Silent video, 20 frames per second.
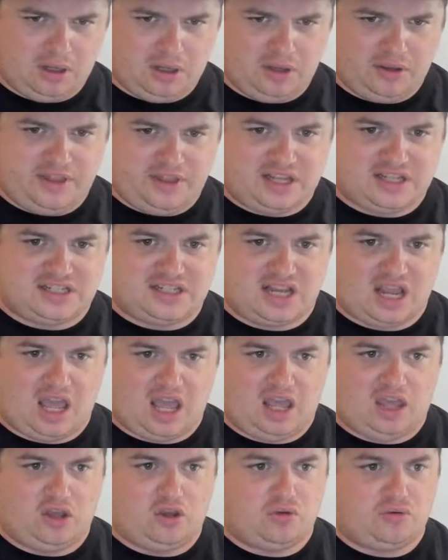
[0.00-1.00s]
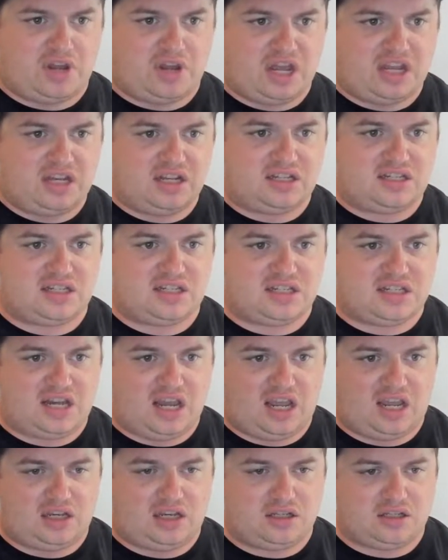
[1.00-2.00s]
they say United
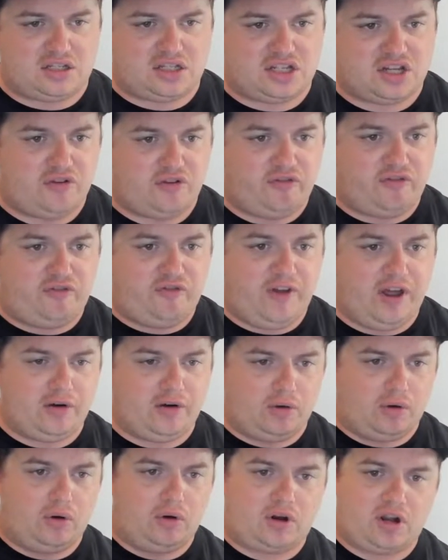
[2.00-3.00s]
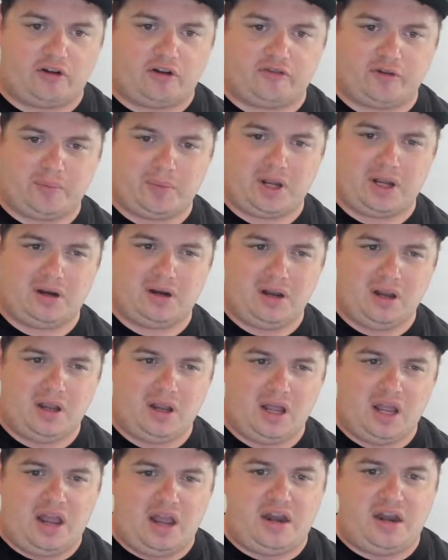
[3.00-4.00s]
States federal government
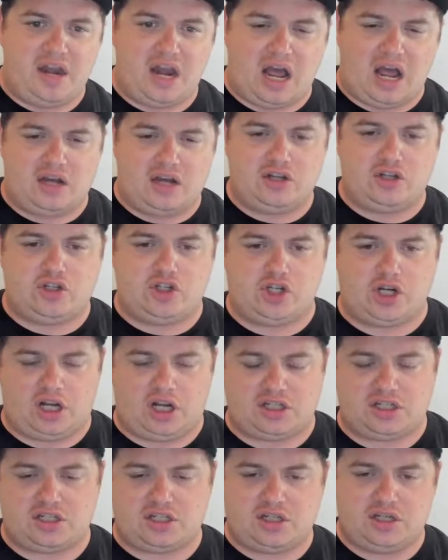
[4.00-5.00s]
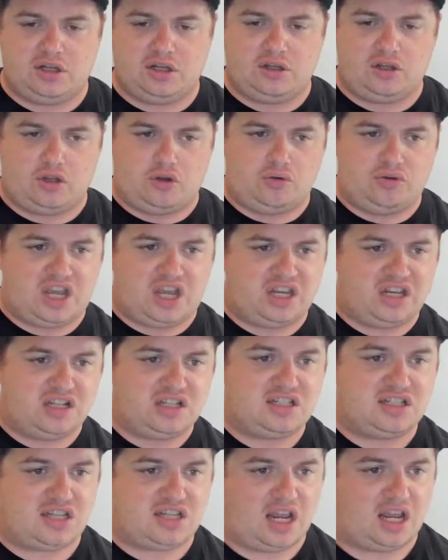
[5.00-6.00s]
and not just the
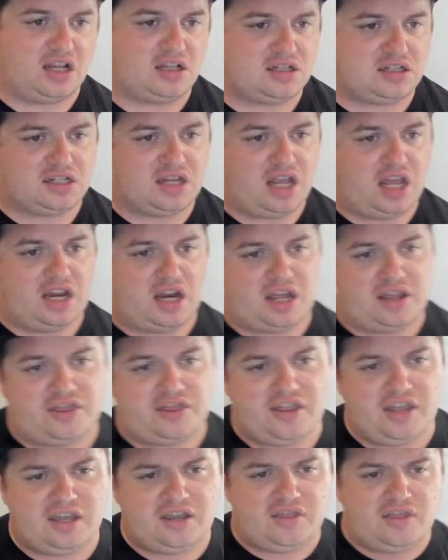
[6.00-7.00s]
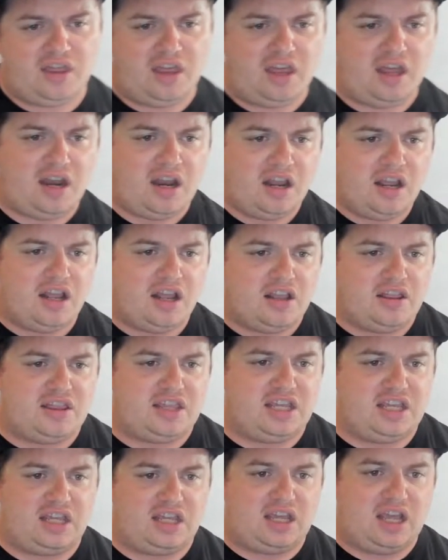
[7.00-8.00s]
United States. And I think that
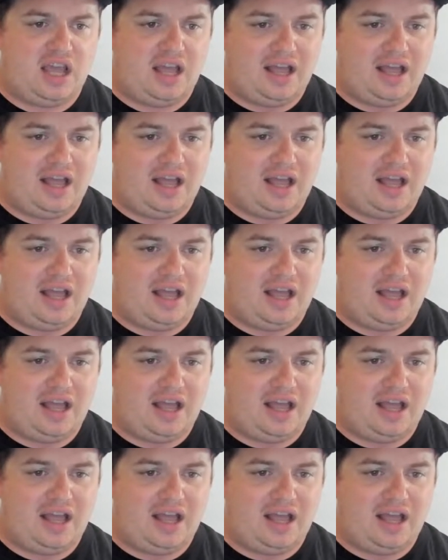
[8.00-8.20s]
the